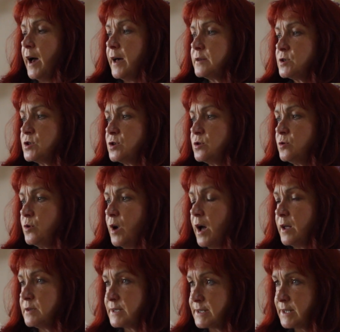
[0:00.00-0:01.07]
and to
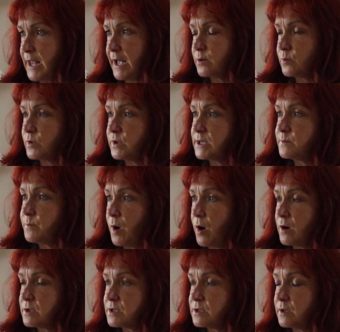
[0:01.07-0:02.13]
understand what these
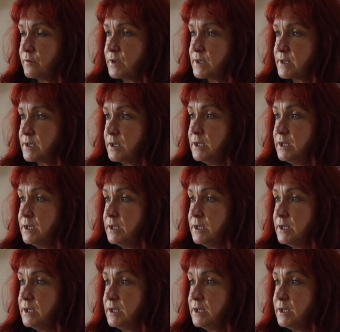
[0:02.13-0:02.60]
parts of us